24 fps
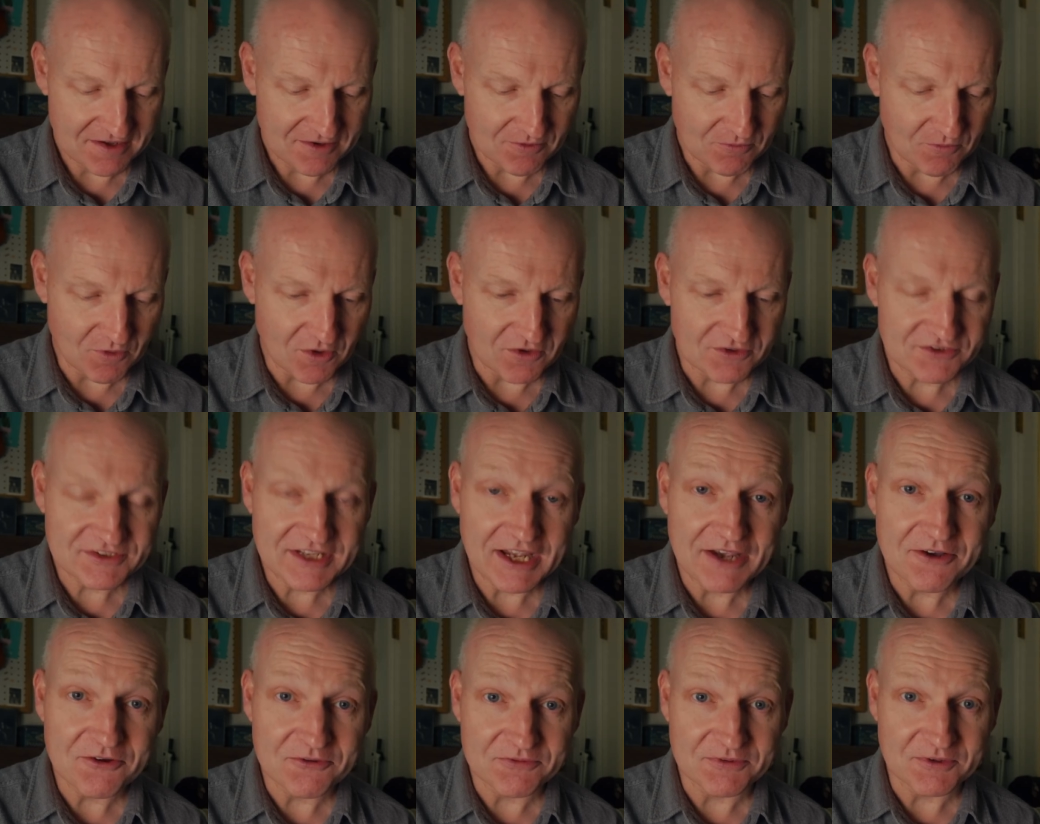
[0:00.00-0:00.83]
What's
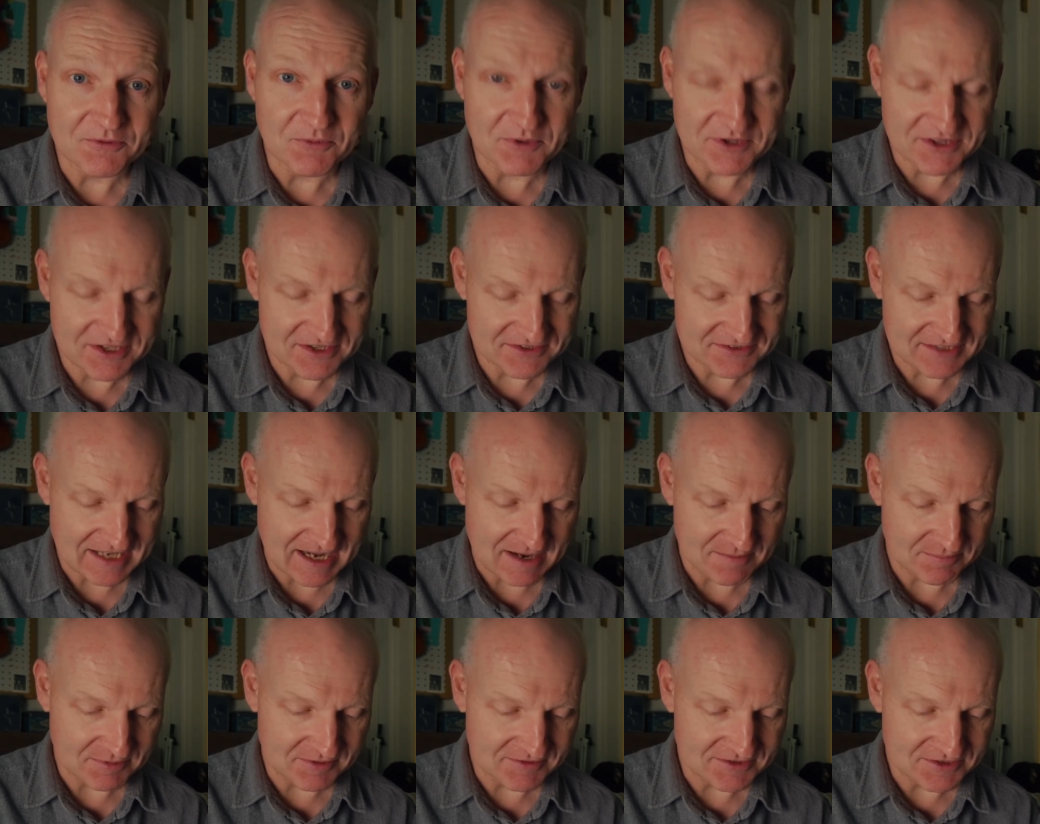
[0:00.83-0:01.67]
helpful with this
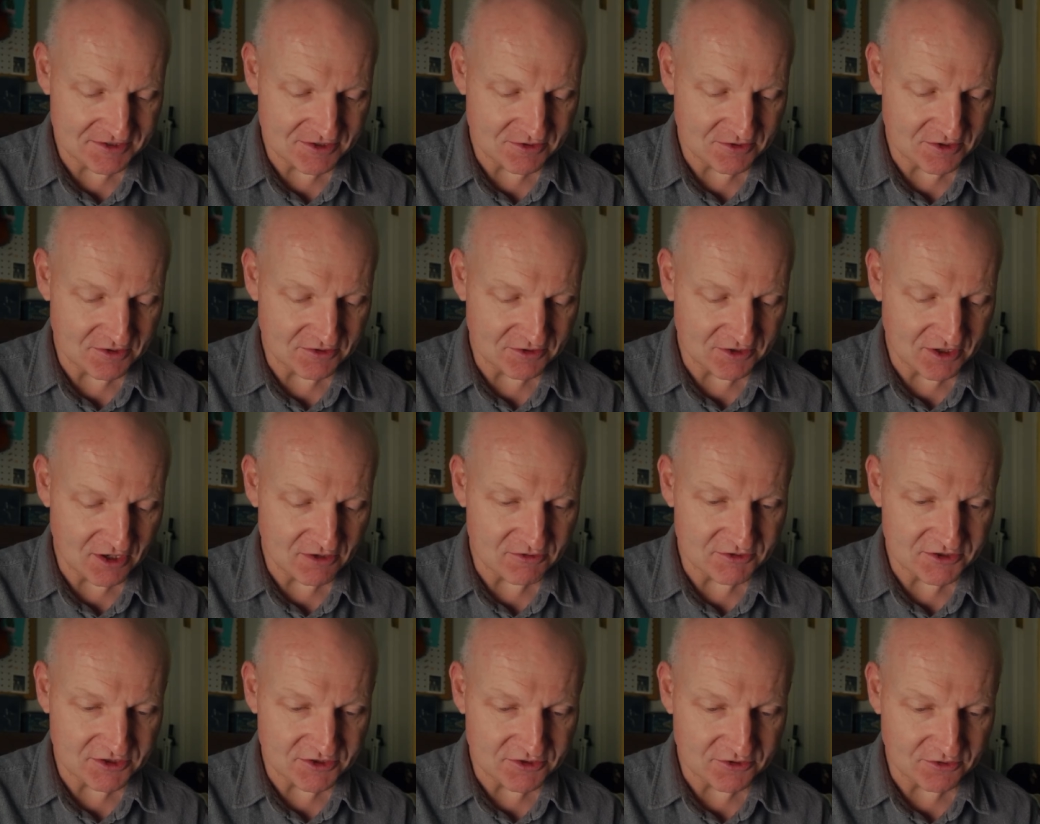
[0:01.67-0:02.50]
app is you can
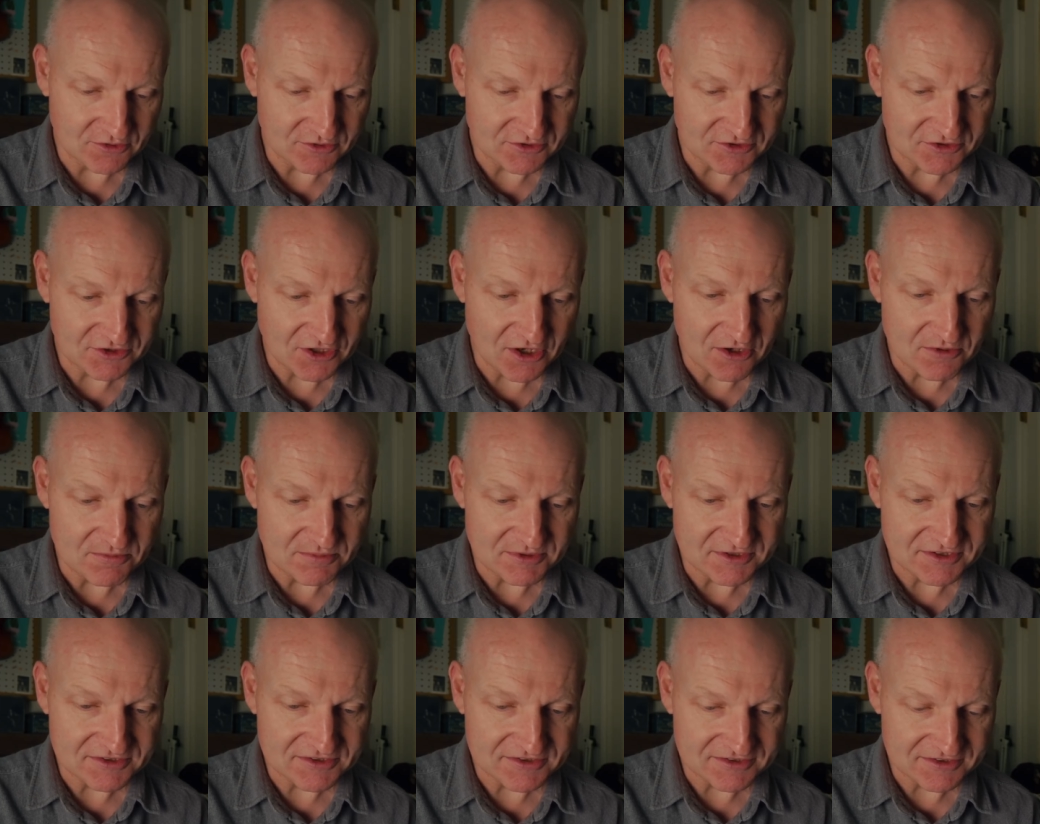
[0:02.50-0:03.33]
go to your
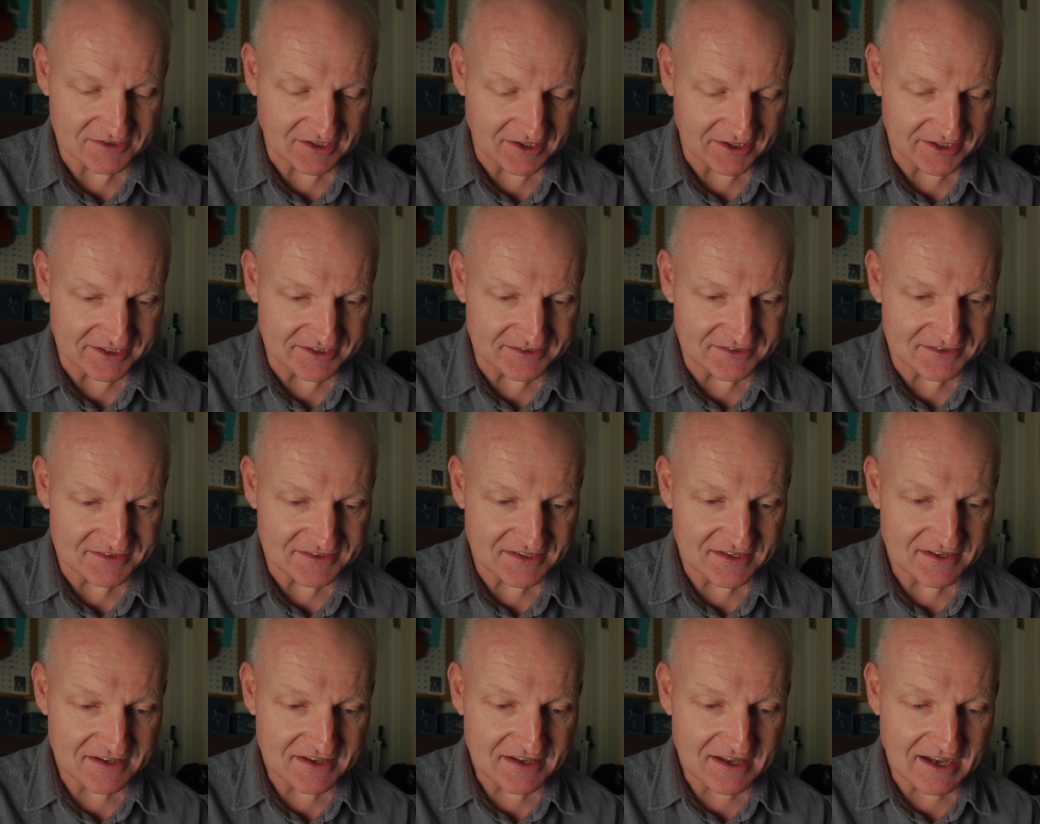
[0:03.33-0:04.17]
scope
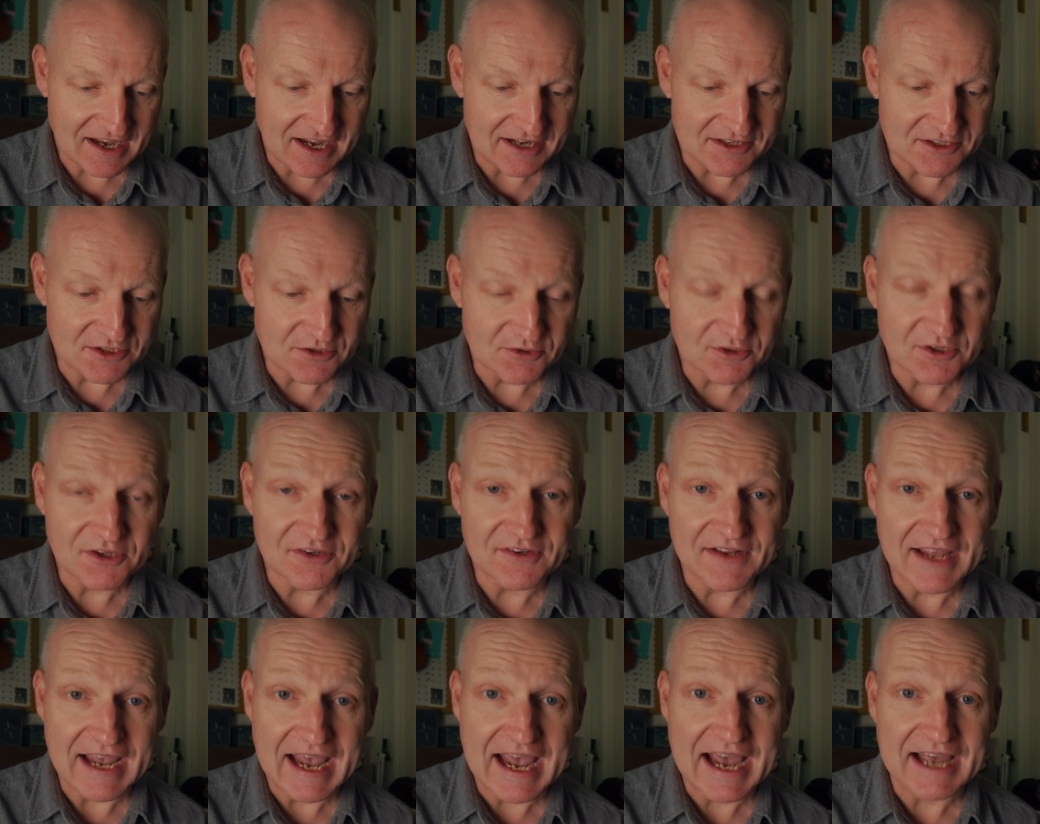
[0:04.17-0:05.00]
sites and you
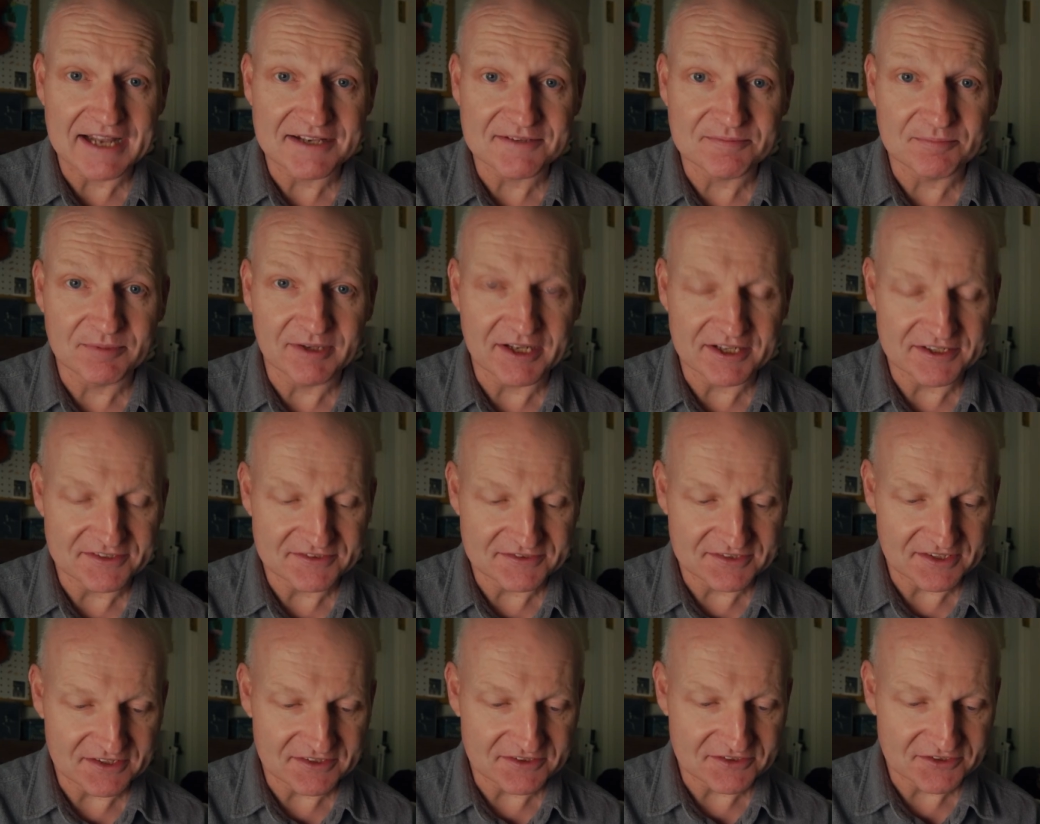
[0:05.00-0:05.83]
can add
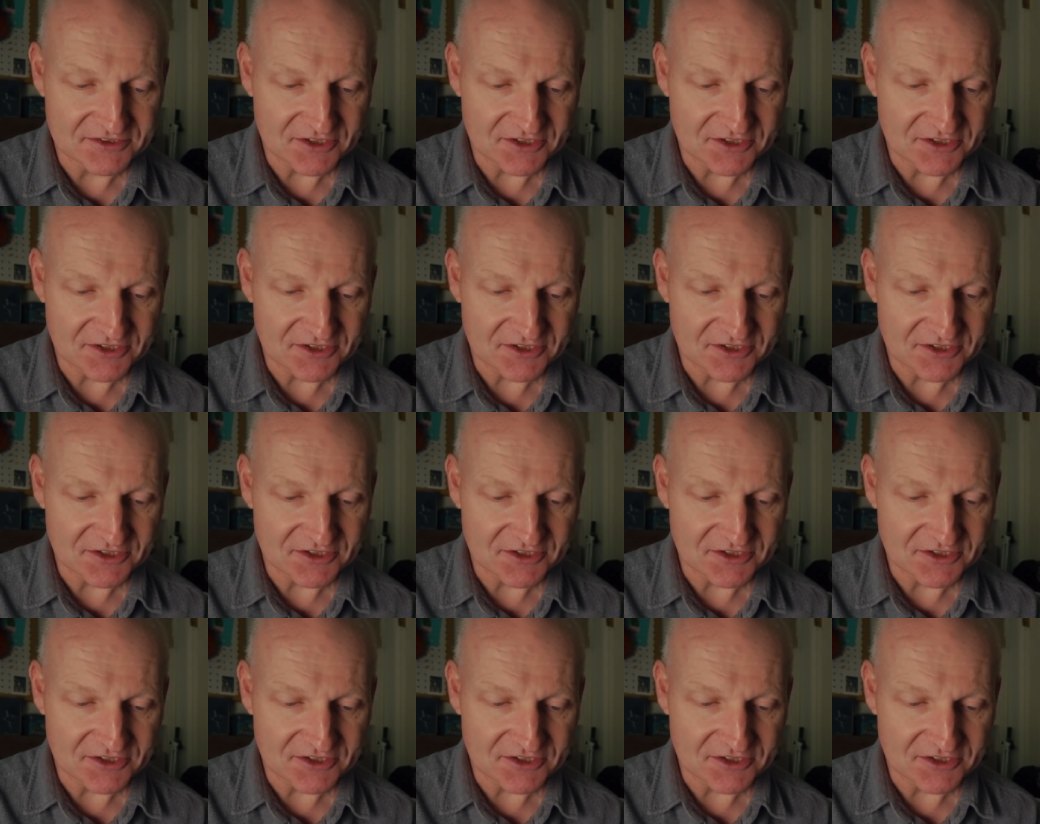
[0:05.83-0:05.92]
places.